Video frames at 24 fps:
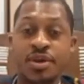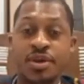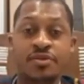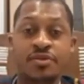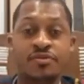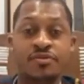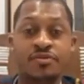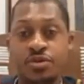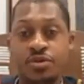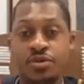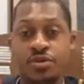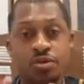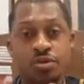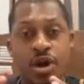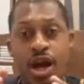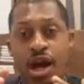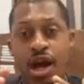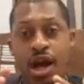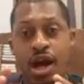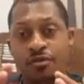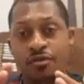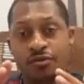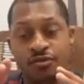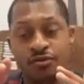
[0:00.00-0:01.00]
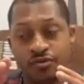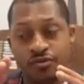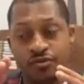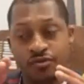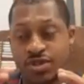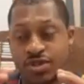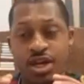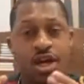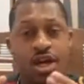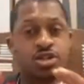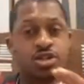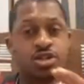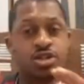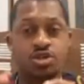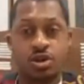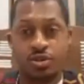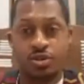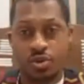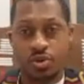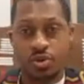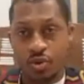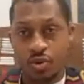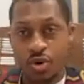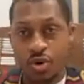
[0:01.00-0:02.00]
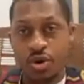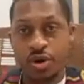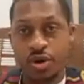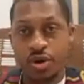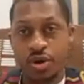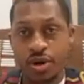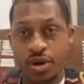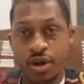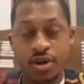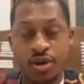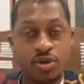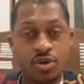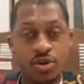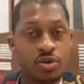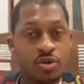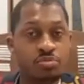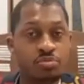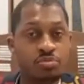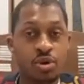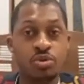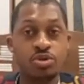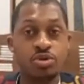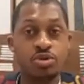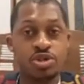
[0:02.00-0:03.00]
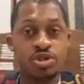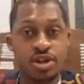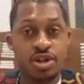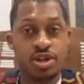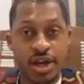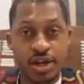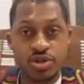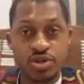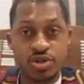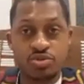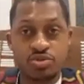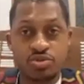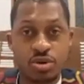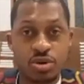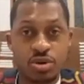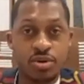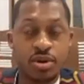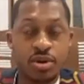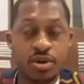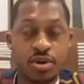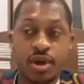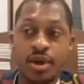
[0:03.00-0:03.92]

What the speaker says: if you have touched on the work and you approach a lecturer,